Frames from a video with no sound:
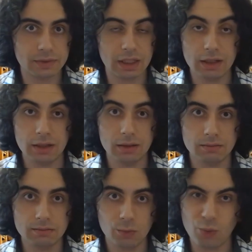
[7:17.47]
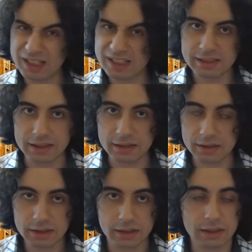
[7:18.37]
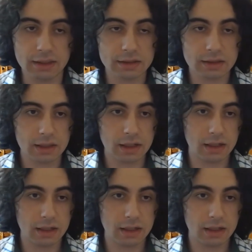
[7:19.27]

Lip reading: the white skinned Indians.